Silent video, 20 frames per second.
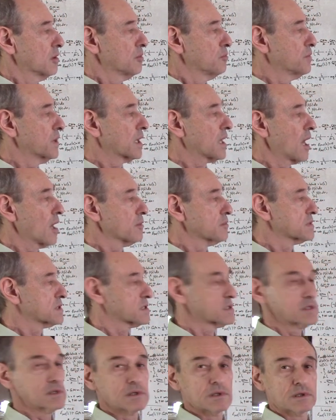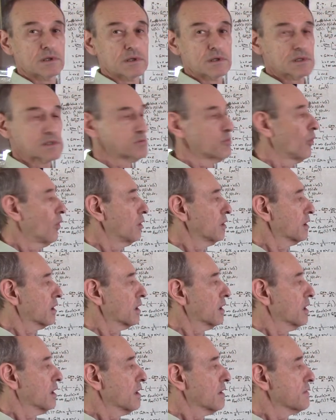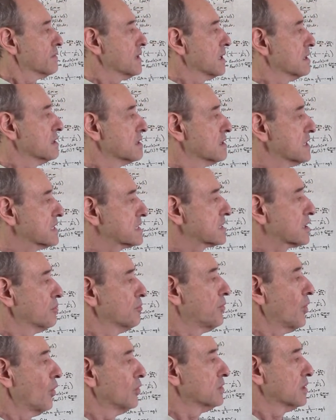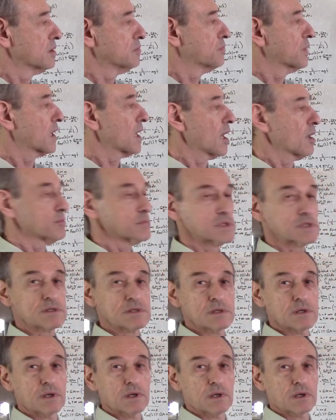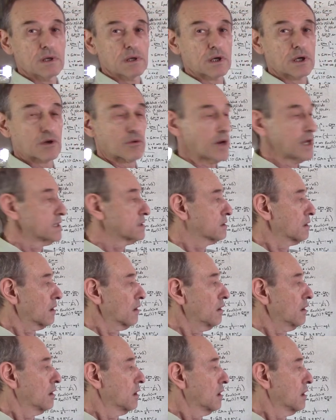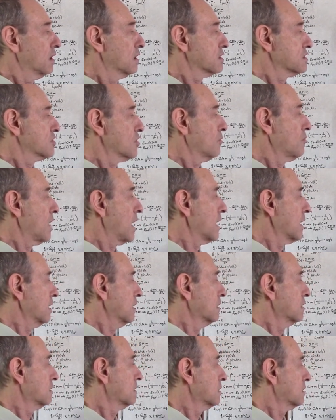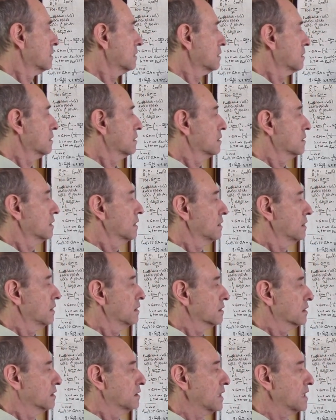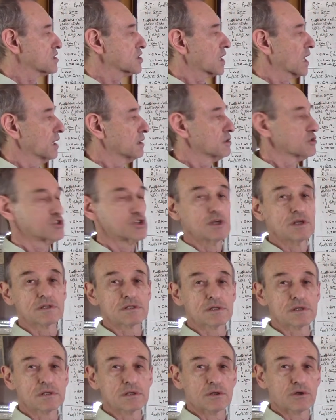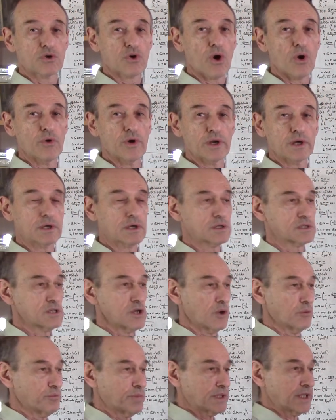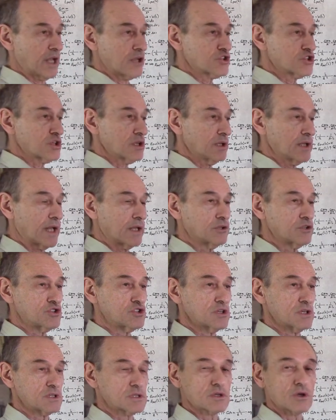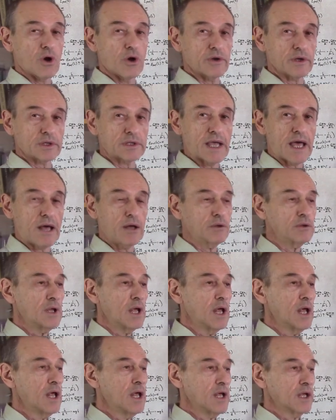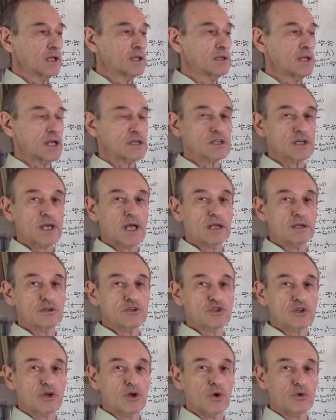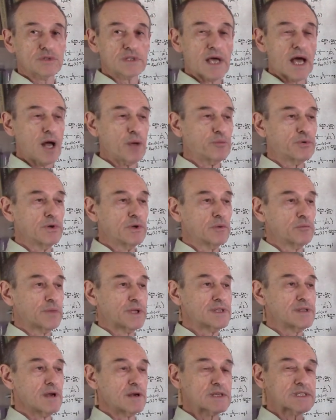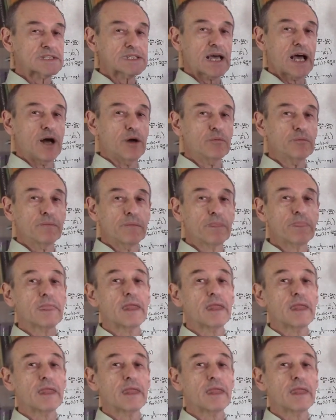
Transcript: becomes smaller, then this component becomes greater, so my kinetic energy is growing. So potential energy is going down, kinetic energy goes up, but their sum,